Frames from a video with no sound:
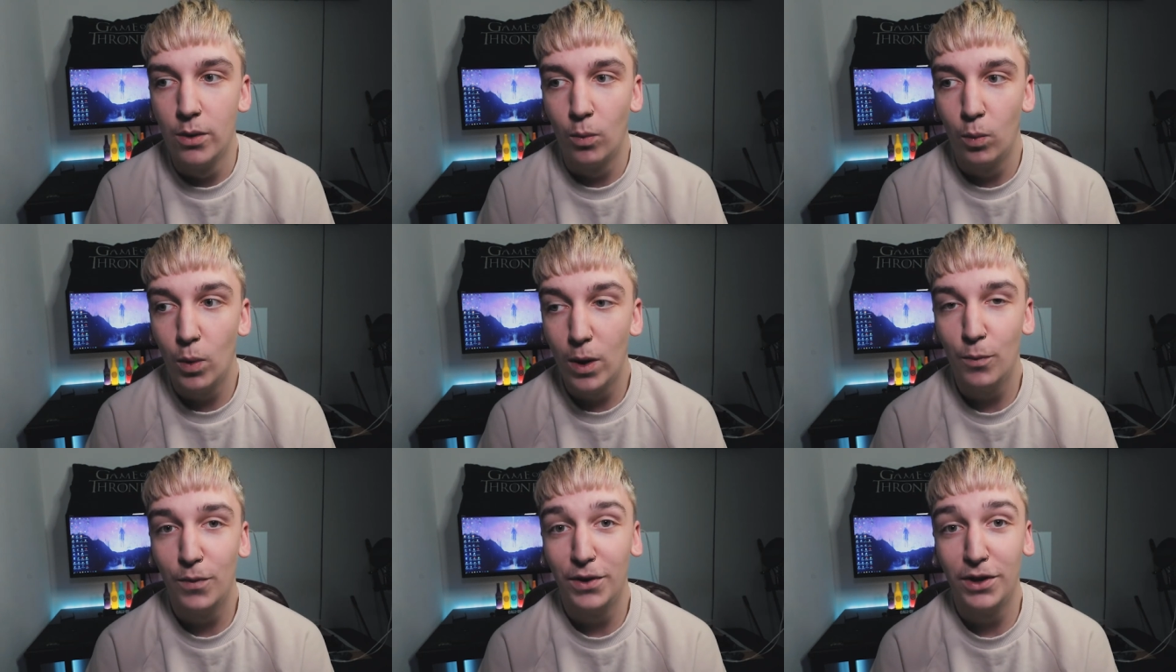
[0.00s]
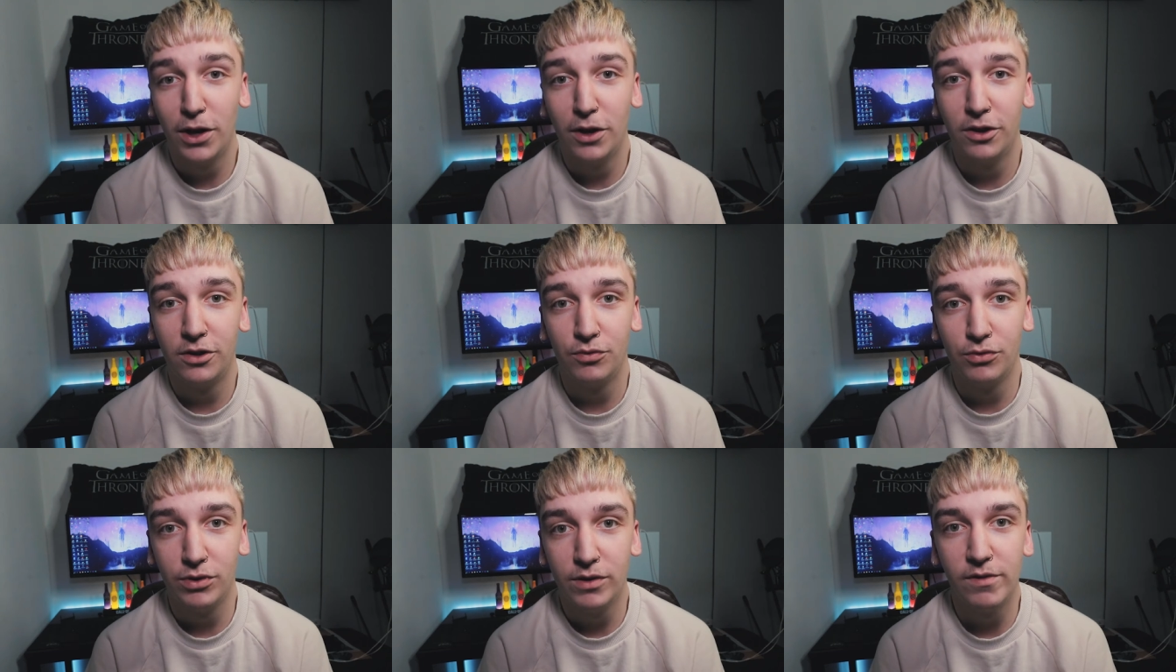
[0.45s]
when we're
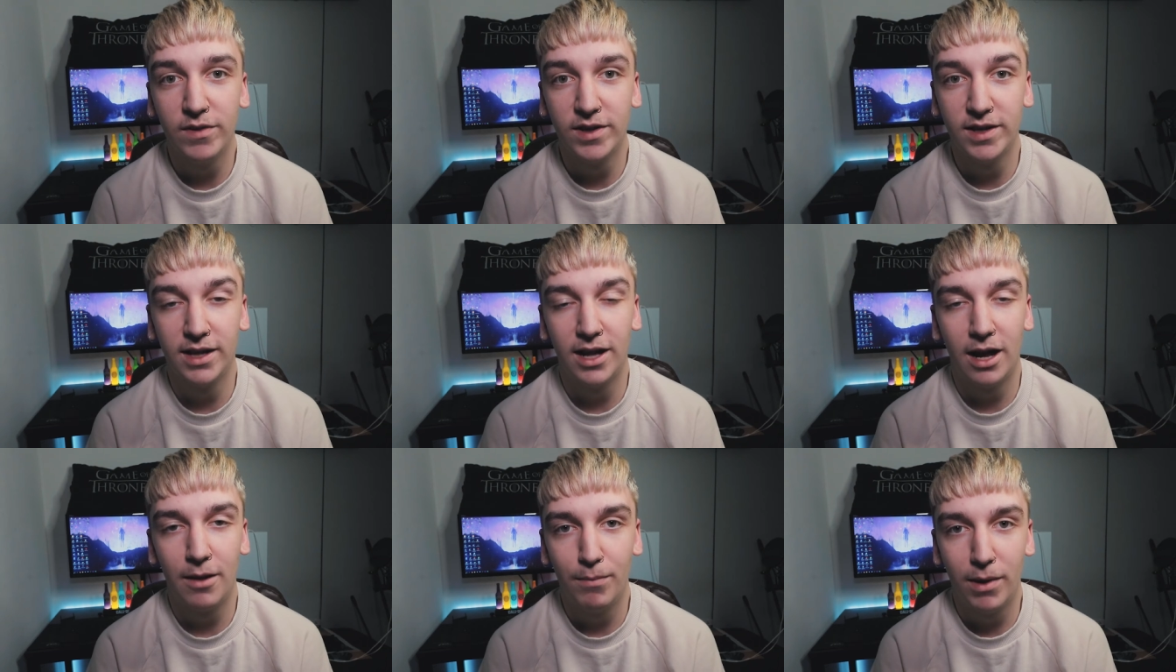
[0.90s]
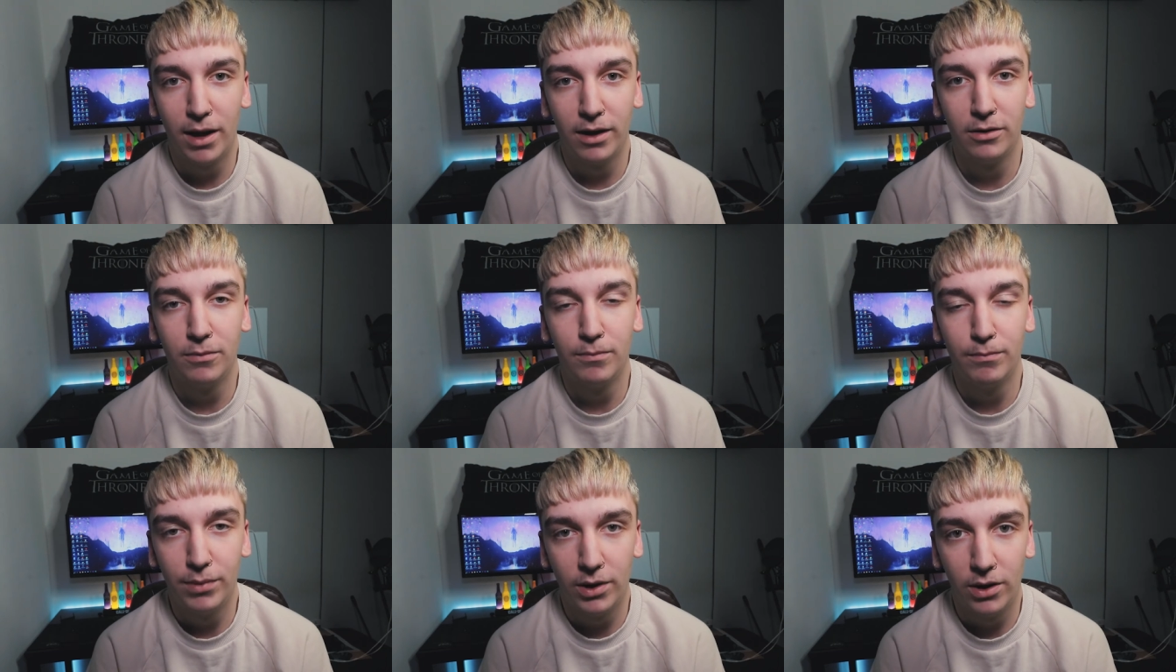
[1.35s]
going to revisit that
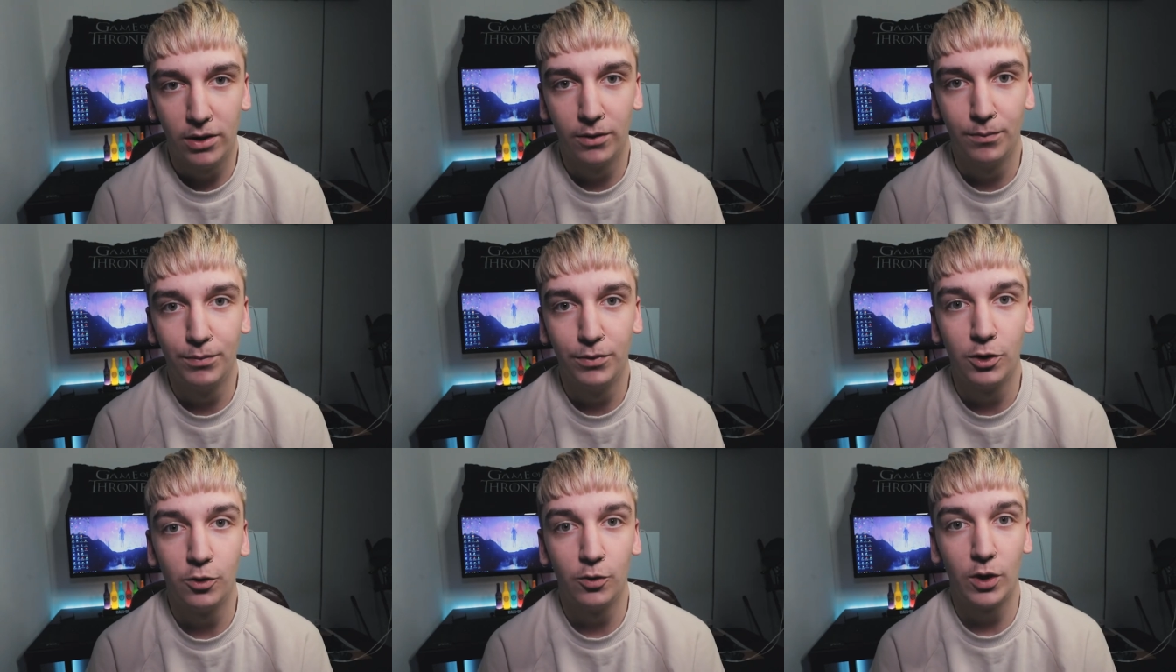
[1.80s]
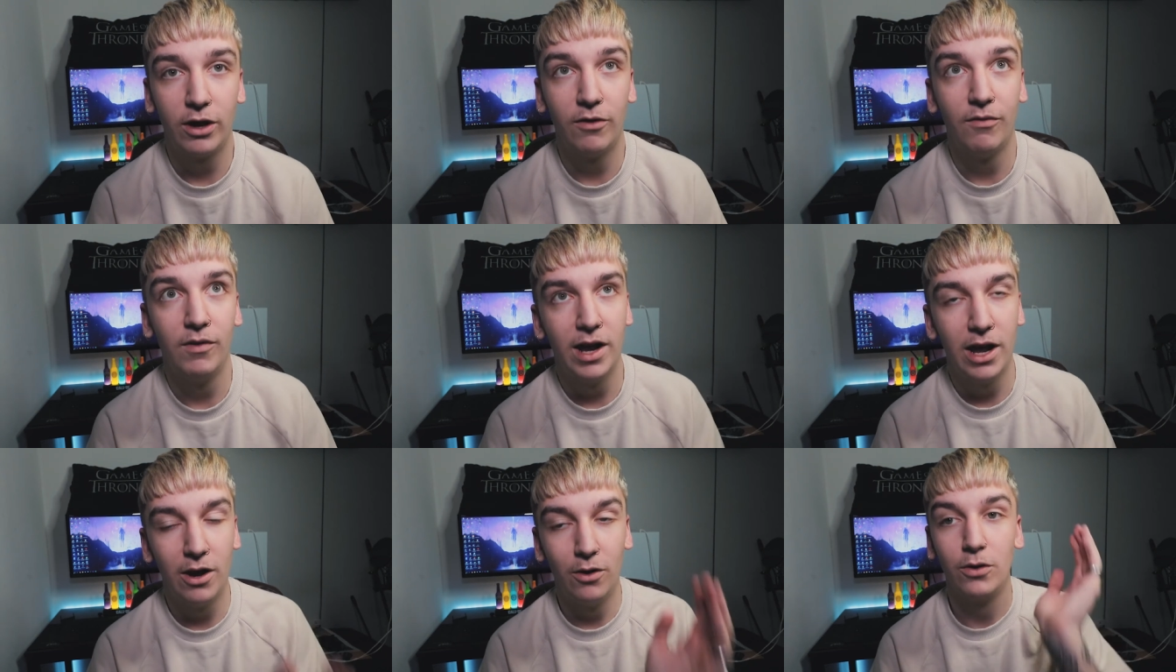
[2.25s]
abandoned barn because I
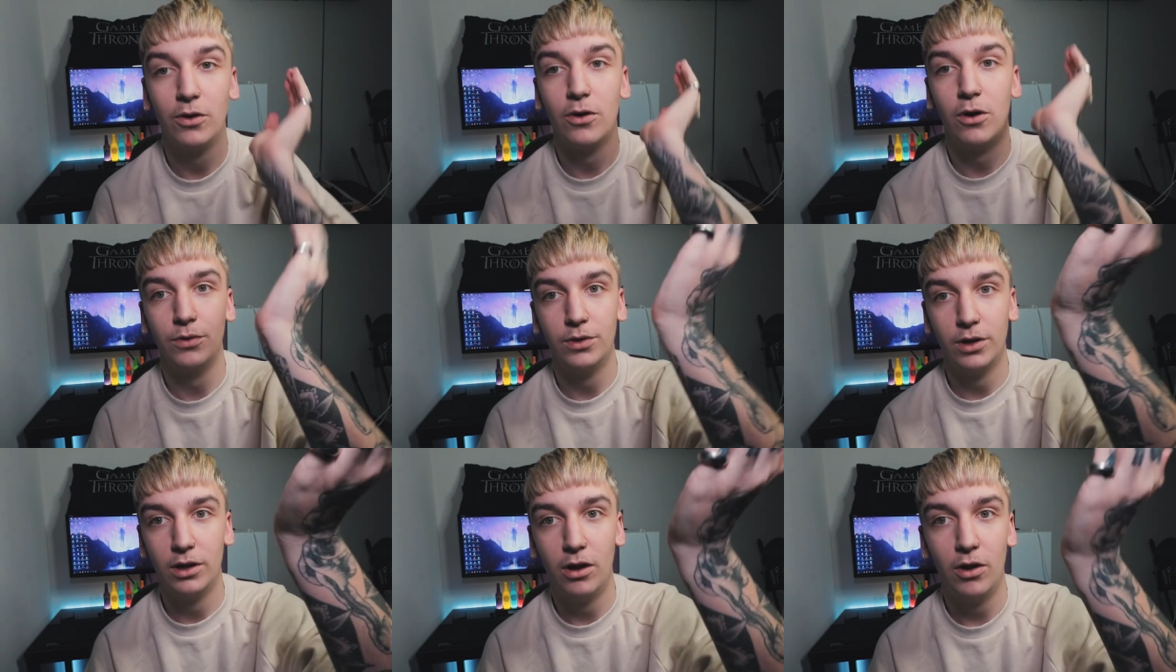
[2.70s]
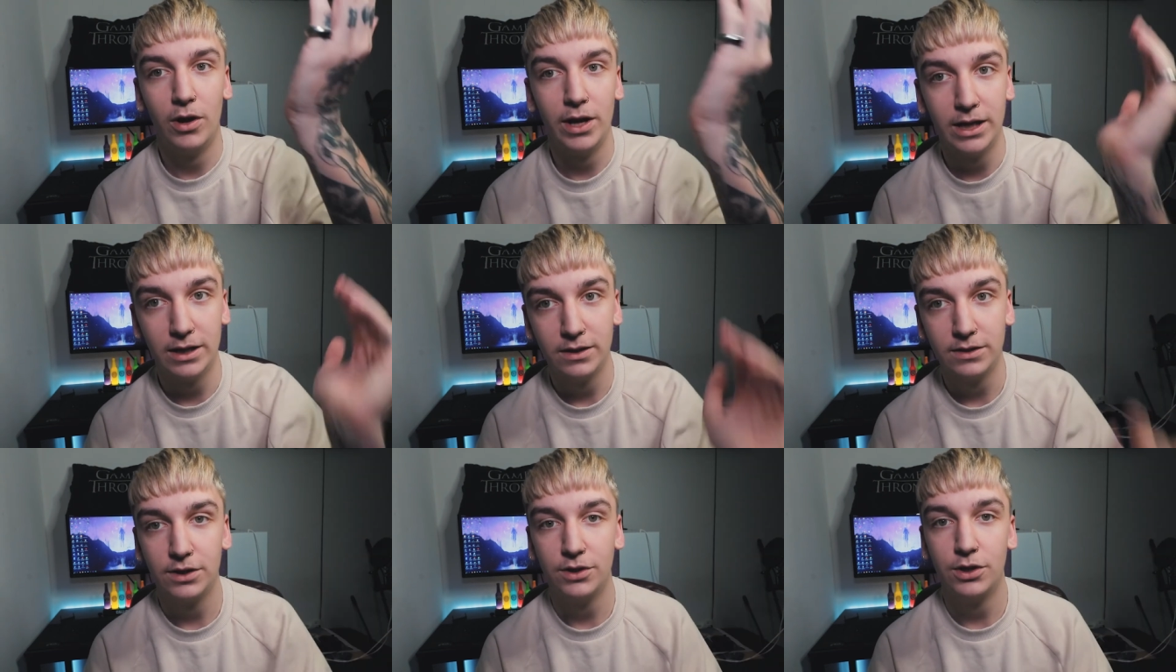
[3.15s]
have now got the
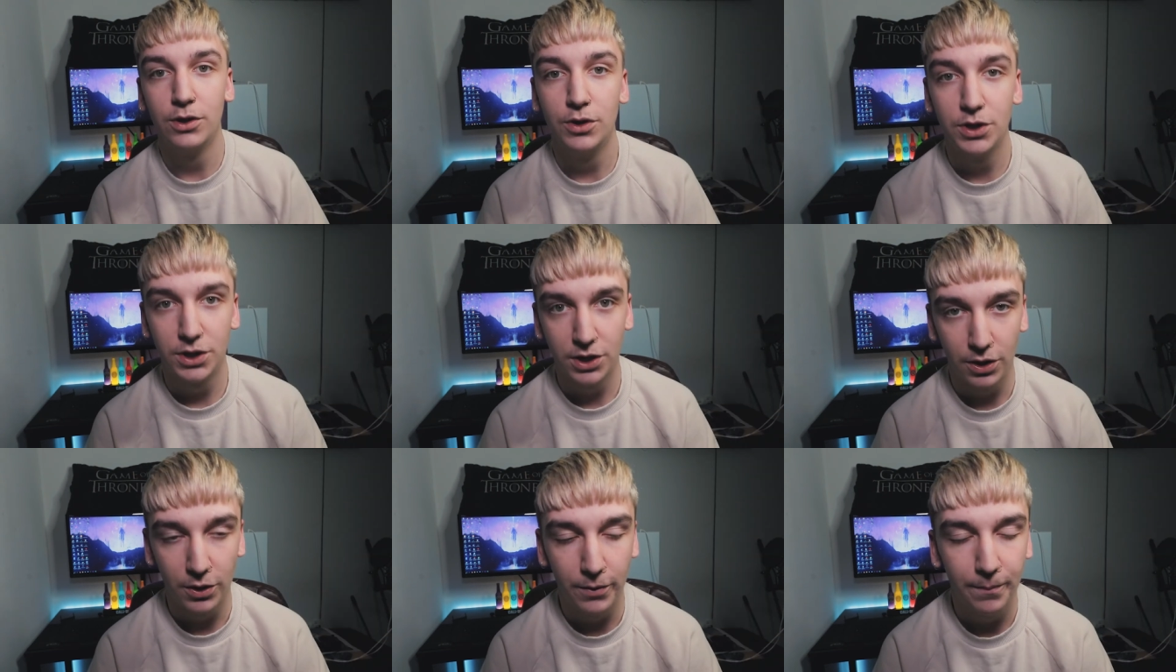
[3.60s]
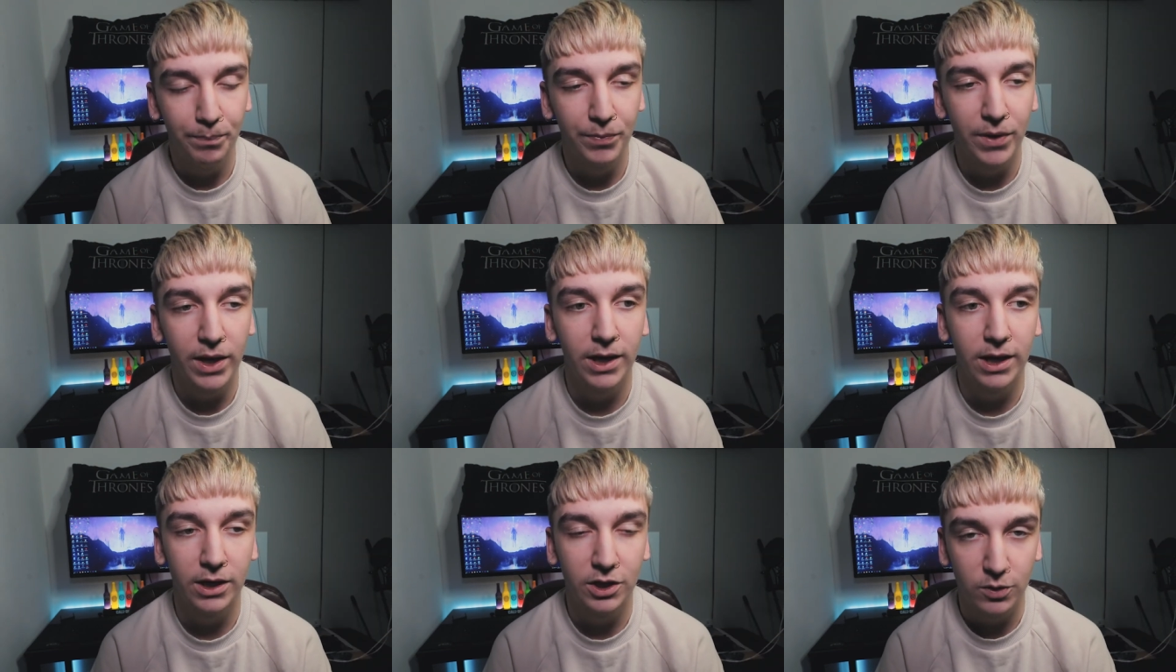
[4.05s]
lighting to do so
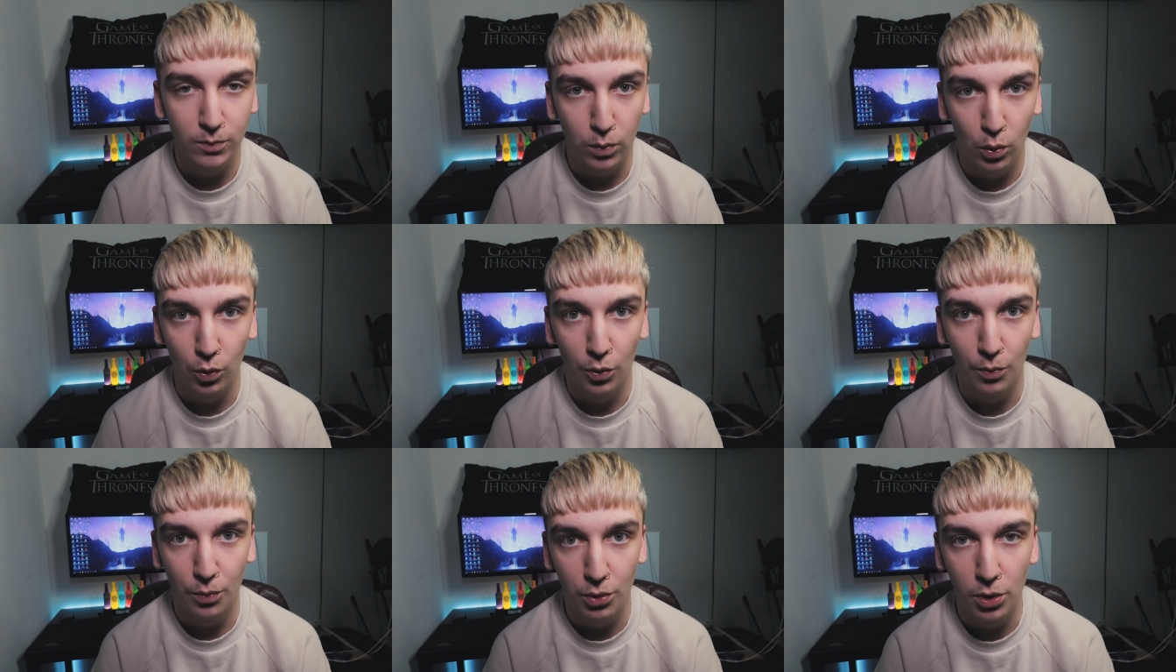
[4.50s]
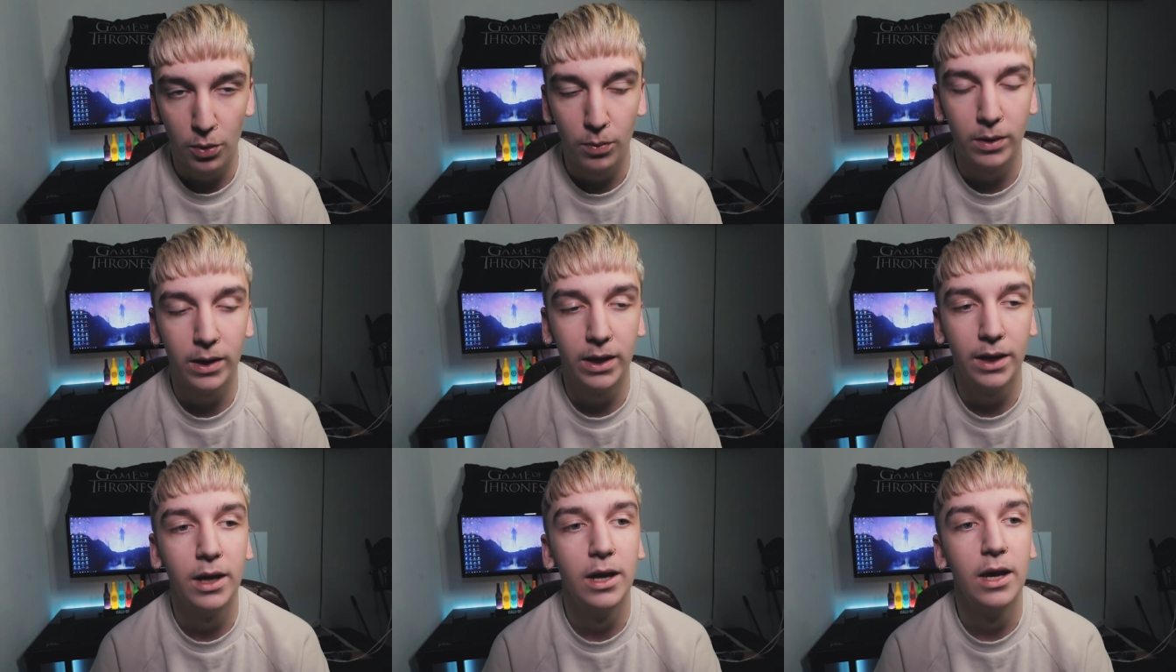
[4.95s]
and explore it
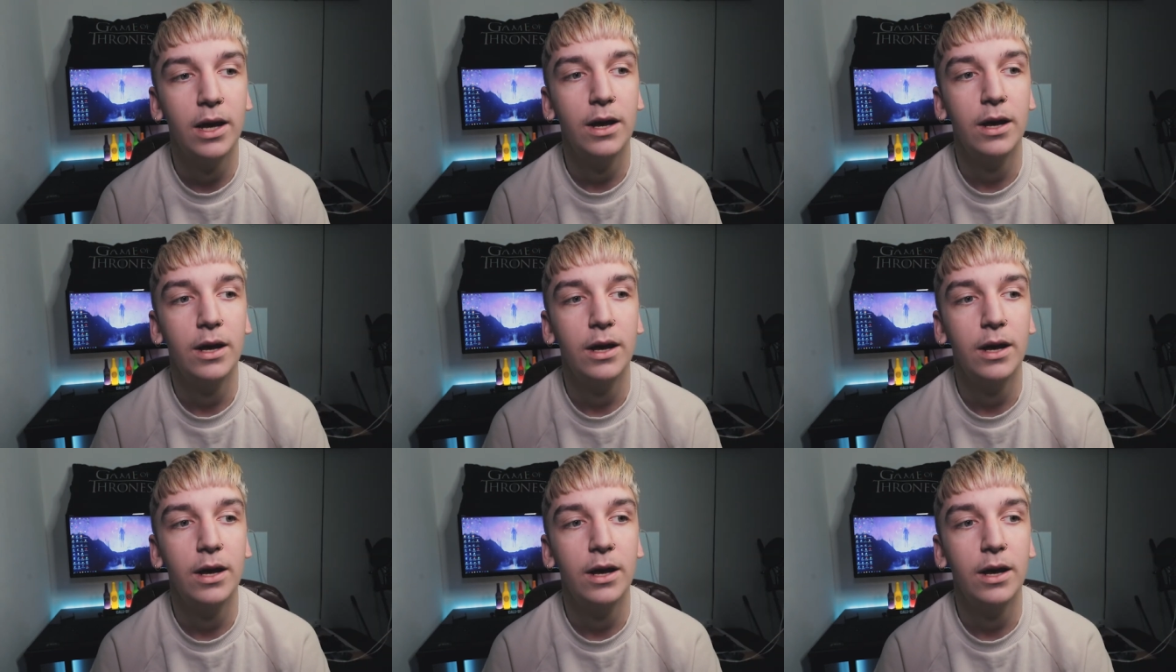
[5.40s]
properly.